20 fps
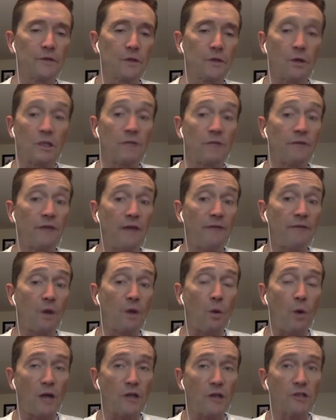Of course, if you have a
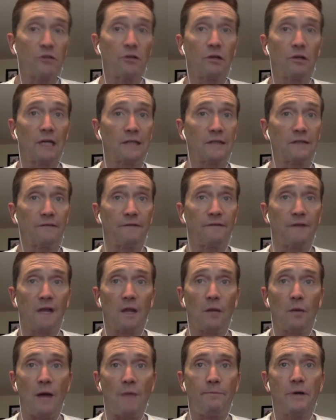question or you'd like to
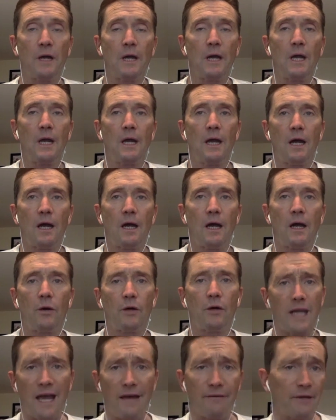follow up, or
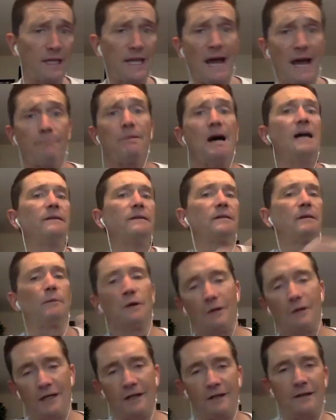you have a yeah, but
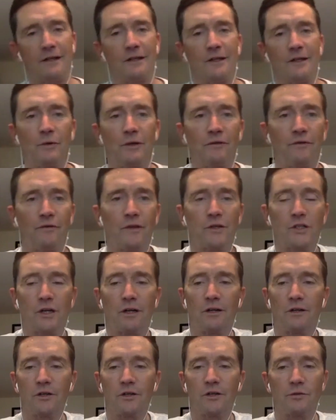about anything that we've
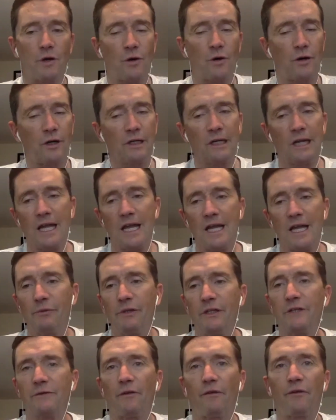shared in this recording,
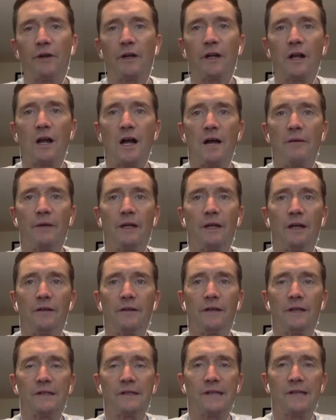please feel free to comment on
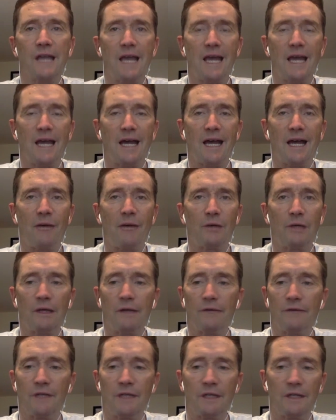this. We'd
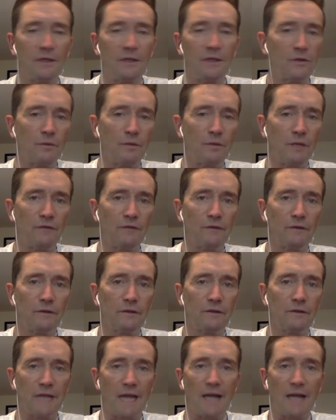love to get into a
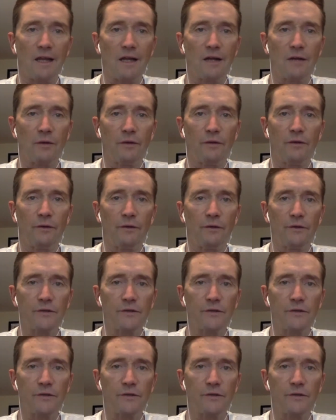meaningful dialogue with you.